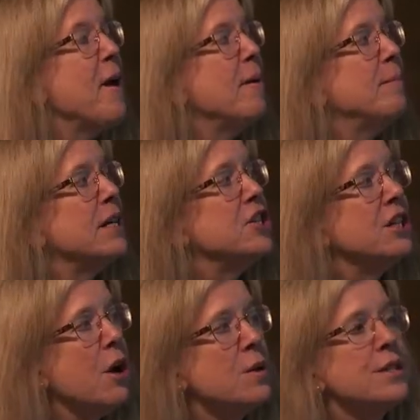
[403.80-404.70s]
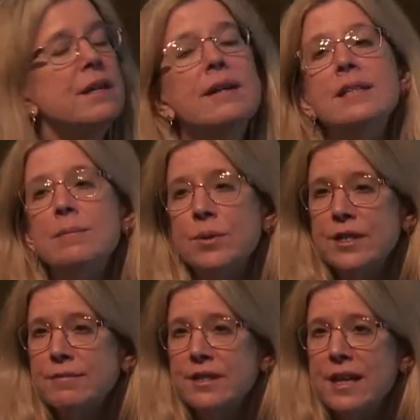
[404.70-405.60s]
But she goes at some point to
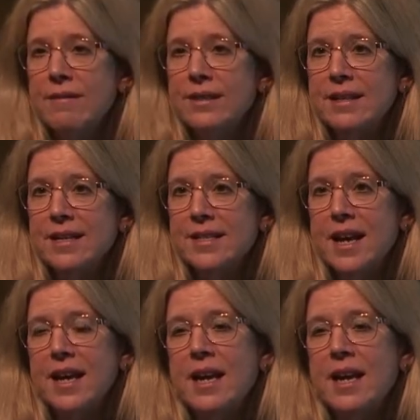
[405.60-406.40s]
Vrindavan, they say,